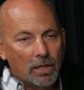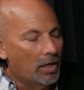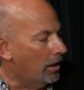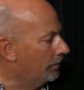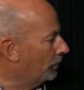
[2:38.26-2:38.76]

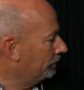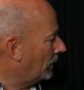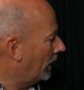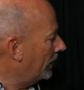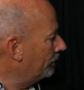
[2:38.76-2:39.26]
Our
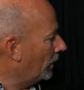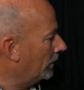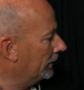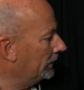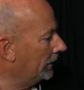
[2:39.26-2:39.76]
time
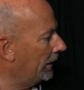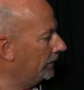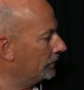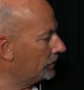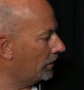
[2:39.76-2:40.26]
bar
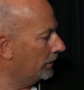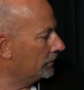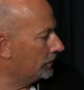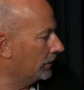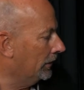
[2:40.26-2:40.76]
indicator
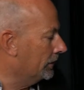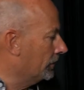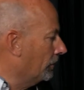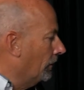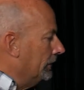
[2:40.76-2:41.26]
starts.
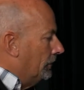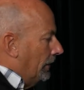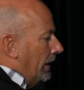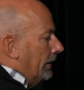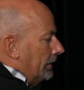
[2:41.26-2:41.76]
It's going to
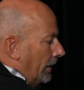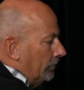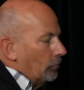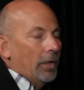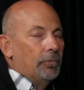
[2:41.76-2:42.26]
end at
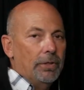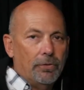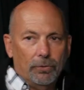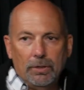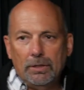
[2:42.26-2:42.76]
roughly
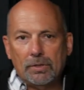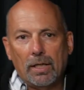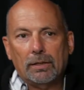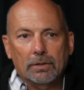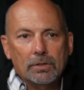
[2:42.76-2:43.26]
30
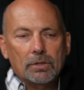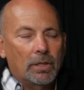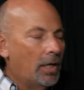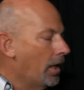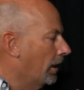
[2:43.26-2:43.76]
seconds
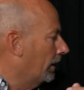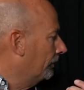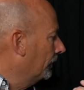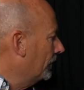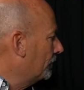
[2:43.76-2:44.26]

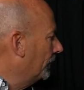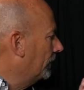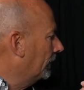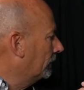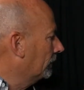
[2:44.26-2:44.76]
for this
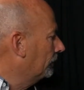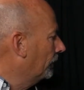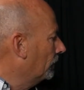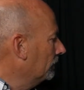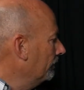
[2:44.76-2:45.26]
particular
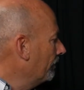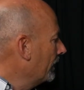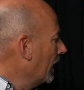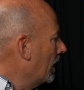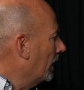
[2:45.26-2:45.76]
phone.
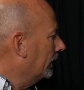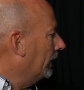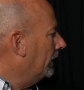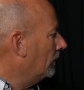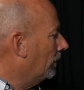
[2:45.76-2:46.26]

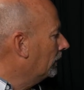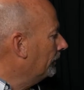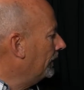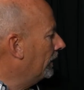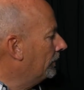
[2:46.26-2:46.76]
Again, all
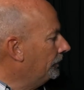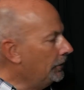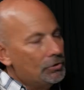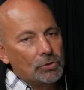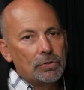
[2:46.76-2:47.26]
of the other
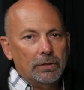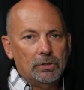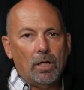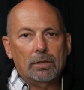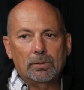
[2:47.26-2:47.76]
features I
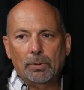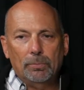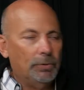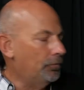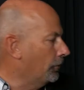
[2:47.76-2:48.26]
talked
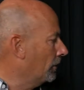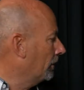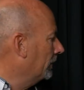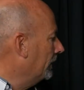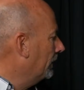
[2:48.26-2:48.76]
about
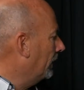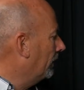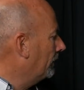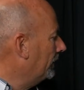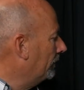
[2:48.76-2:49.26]
before are in
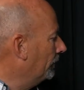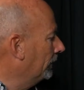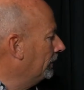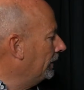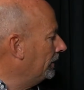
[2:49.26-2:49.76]
there. The
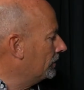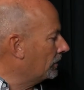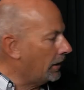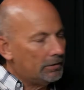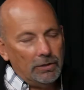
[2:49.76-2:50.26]
ability to
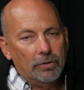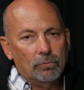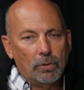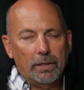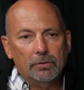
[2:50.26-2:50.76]
select either
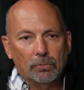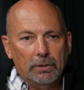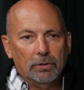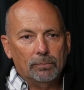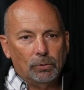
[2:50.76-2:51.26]
red,
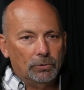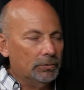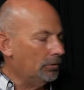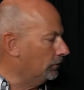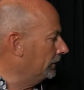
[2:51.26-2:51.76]
green, or blue
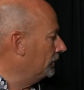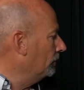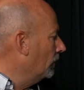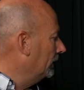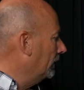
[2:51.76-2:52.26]
and only do
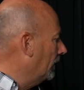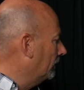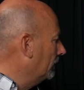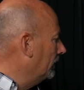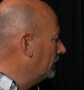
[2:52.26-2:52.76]
one color at a